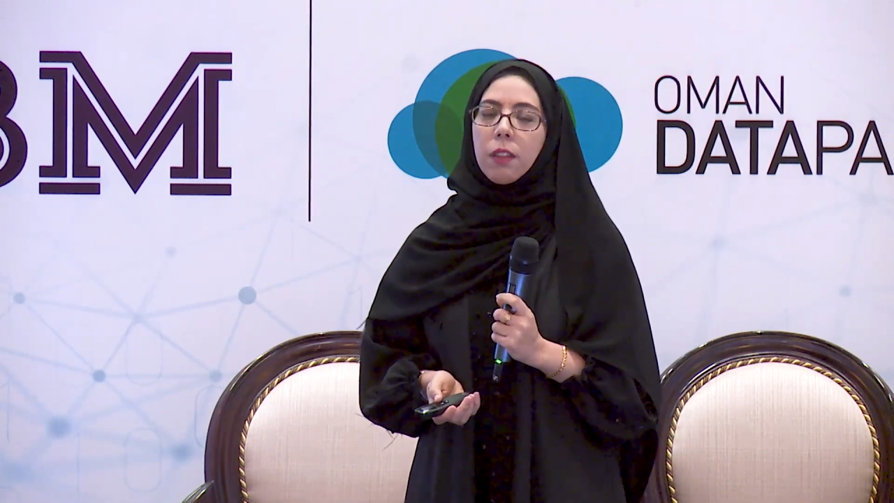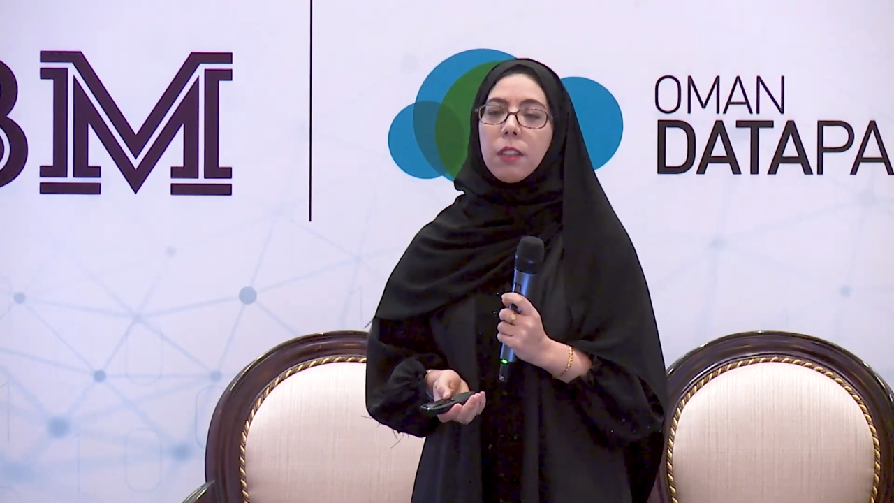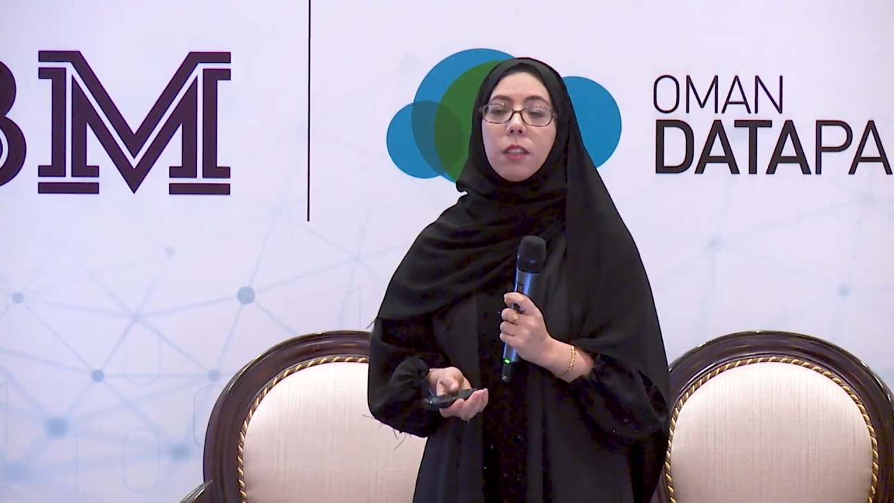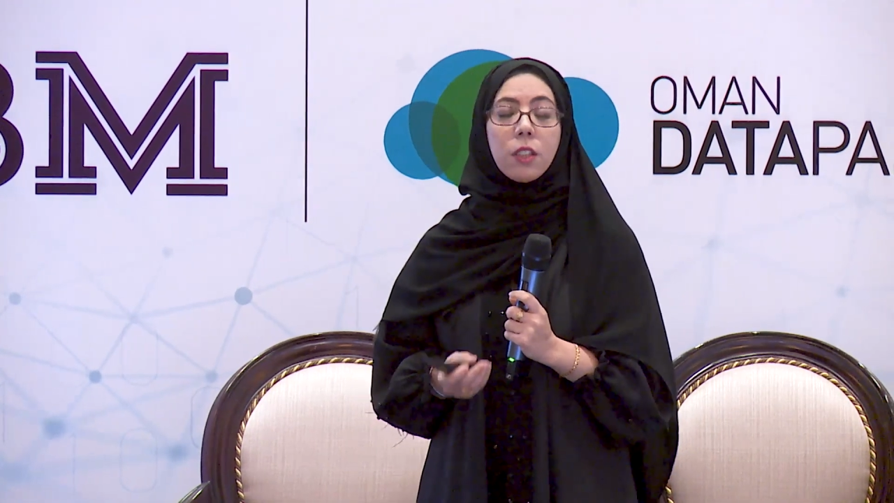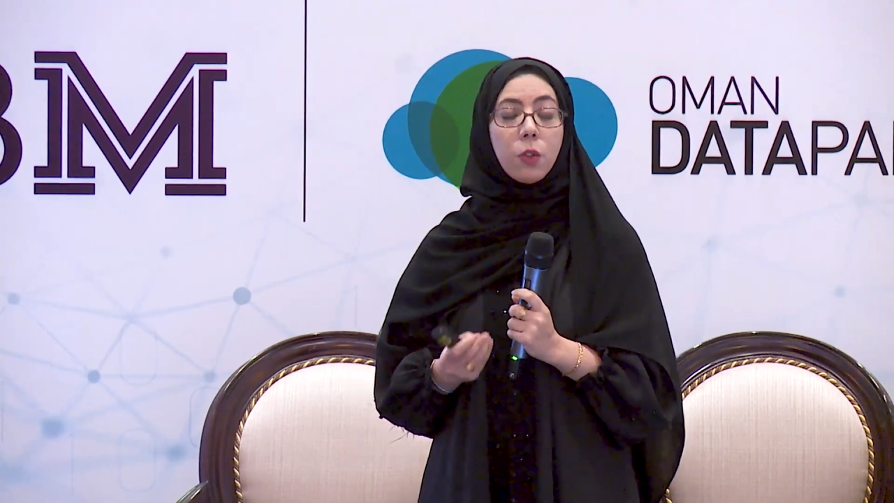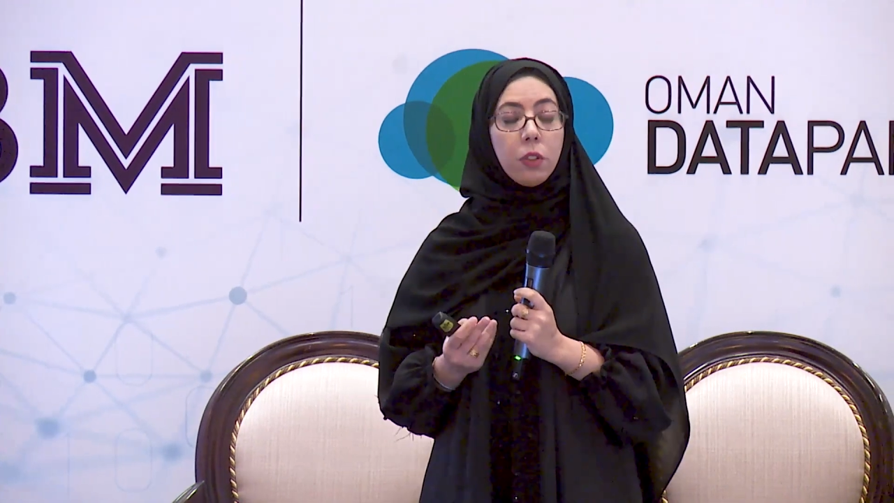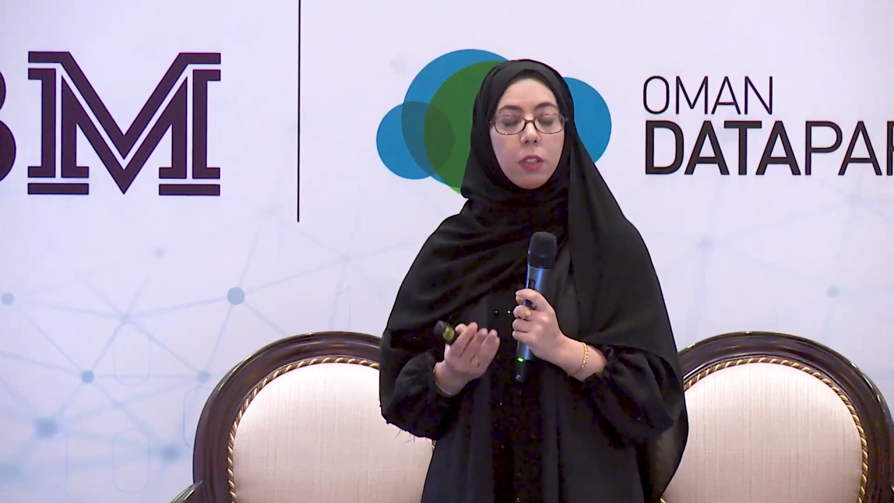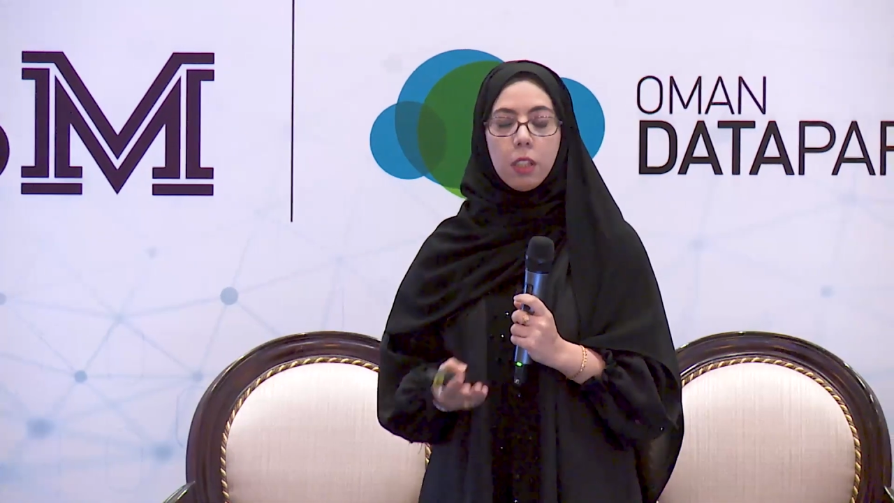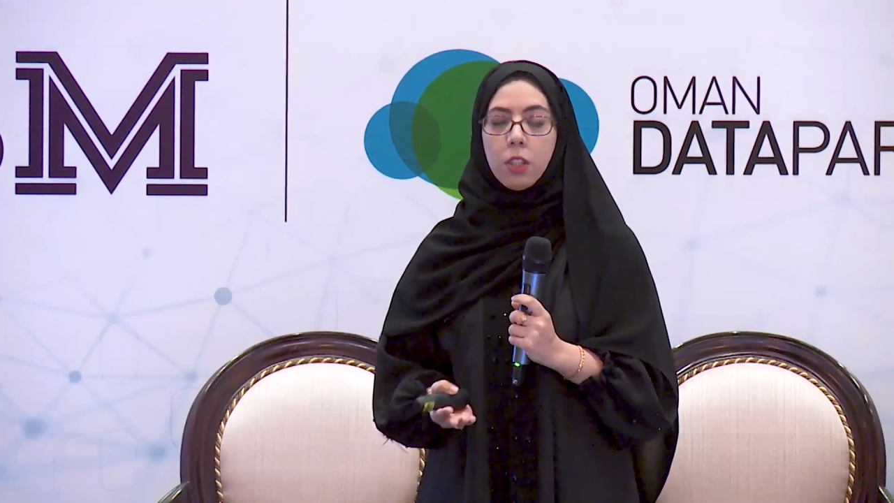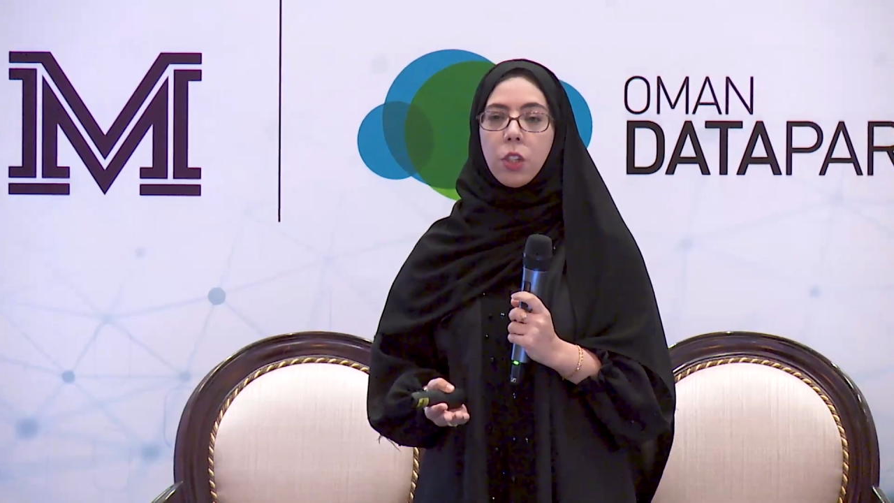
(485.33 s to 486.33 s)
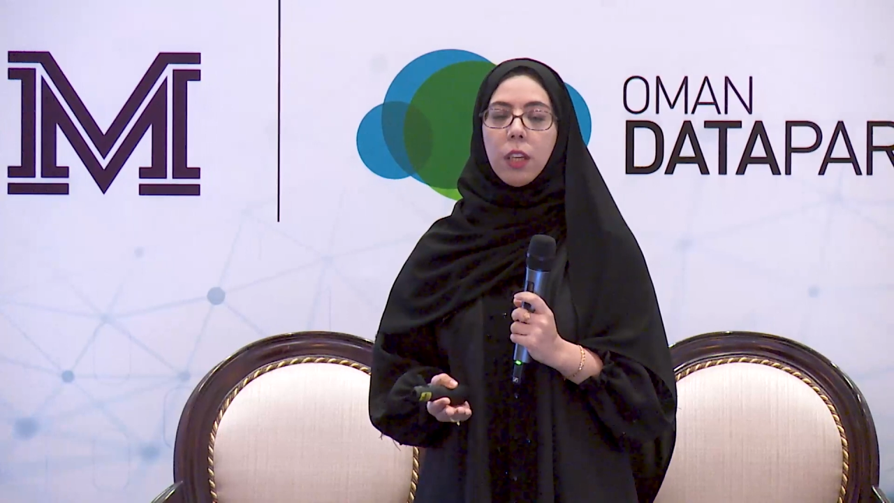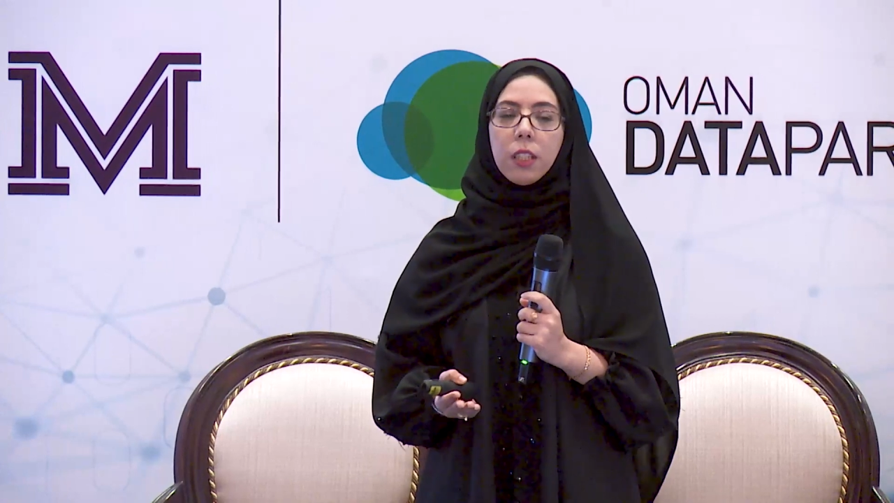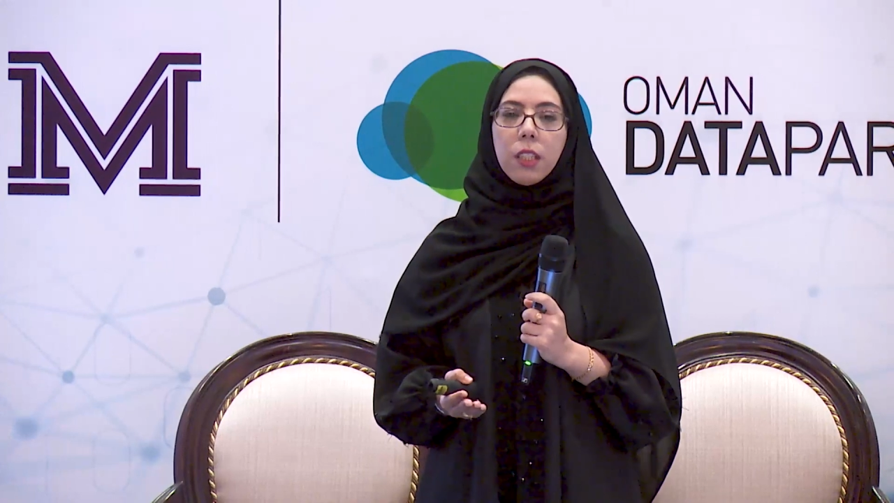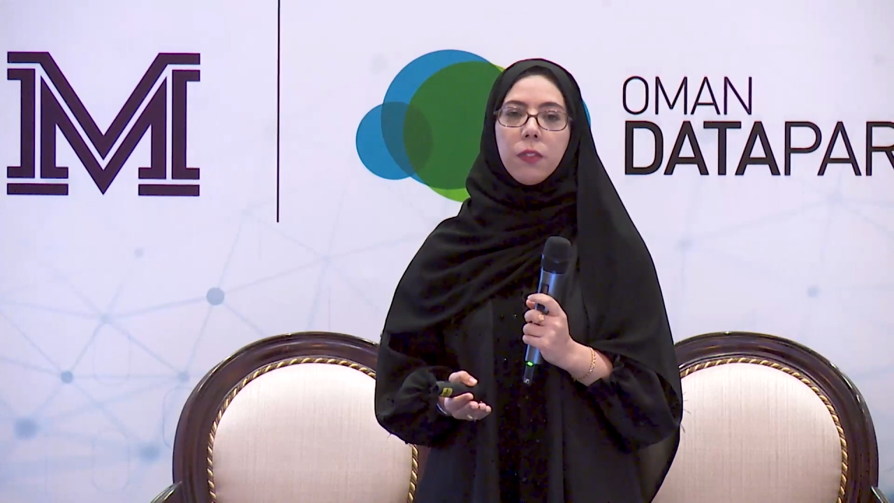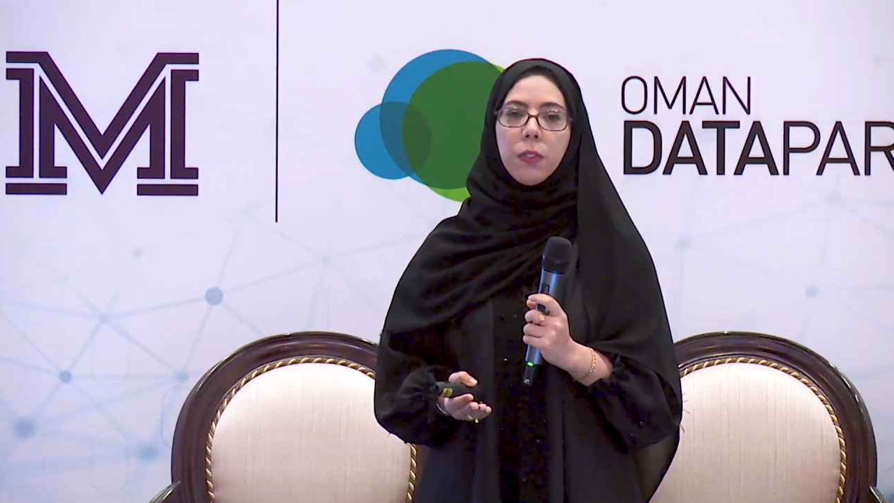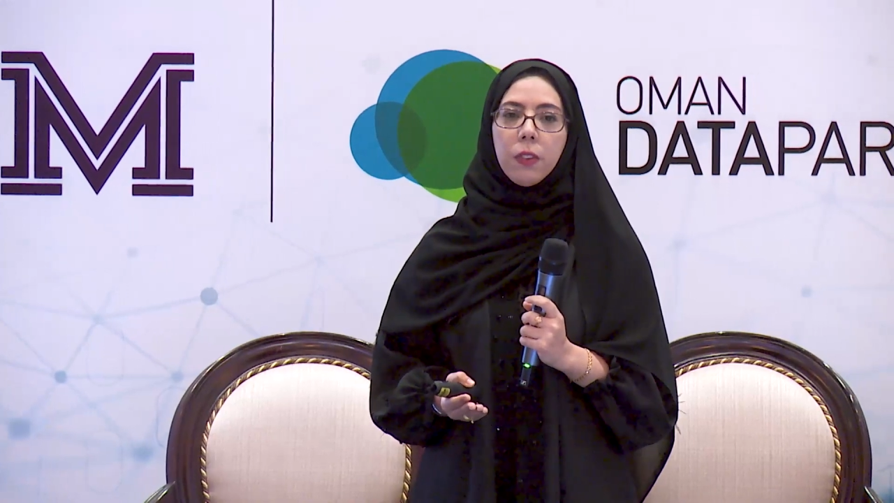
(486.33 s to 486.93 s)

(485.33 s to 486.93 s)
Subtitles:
it is good initiative,